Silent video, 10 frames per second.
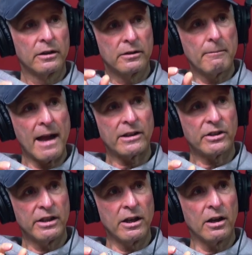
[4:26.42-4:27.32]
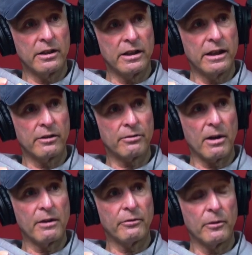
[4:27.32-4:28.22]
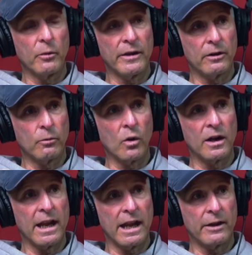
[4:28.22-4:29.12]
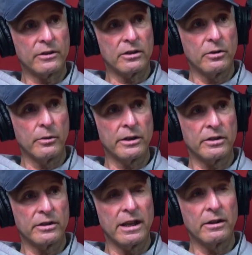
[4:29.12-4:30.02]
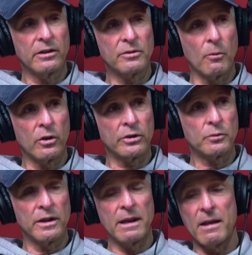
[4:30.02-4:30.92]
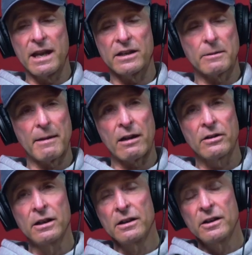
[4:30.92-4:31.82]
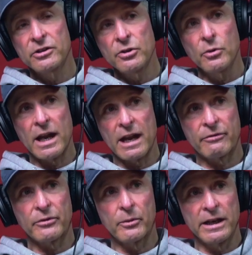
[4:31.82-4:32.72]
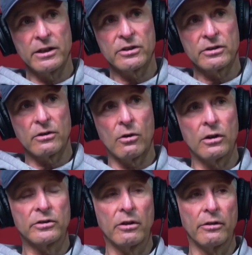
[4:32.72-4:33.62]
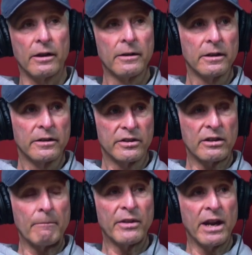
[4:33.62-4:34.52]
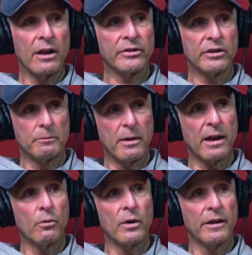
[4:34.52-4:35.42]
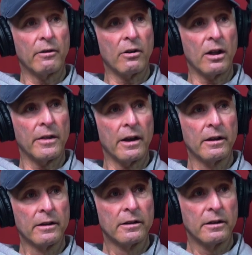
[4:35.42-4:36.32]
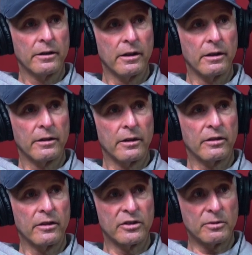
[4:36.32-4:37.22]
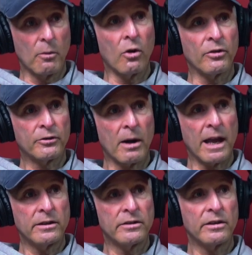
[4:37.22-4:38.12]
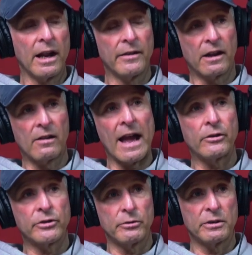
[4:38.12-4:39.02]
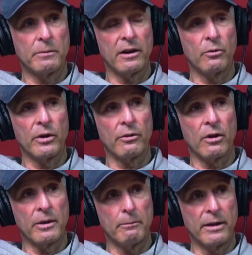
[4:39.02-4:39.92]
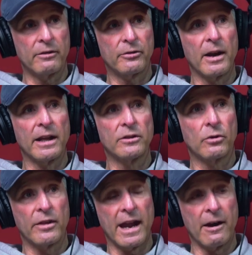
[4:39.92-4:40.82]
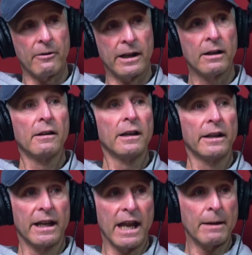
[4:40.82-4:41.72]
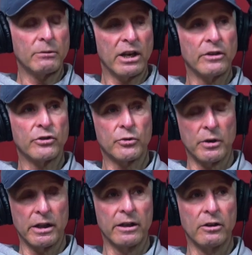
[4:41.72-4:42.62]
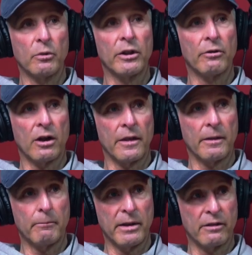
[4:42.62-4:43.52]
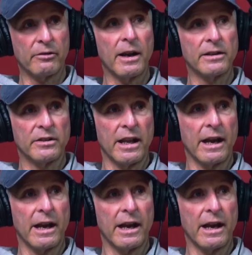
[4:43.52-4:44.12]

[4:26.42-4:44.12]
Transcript: to match the young of the year threadfin when they're one and a half to two inches. They the smallest one they make is about two and a half, three inches long. So the, the something else is better when they're on the the, the the small threads and the clouser is better when they're on the big threads or the herring and the game changer is really good when they're on the big threads and the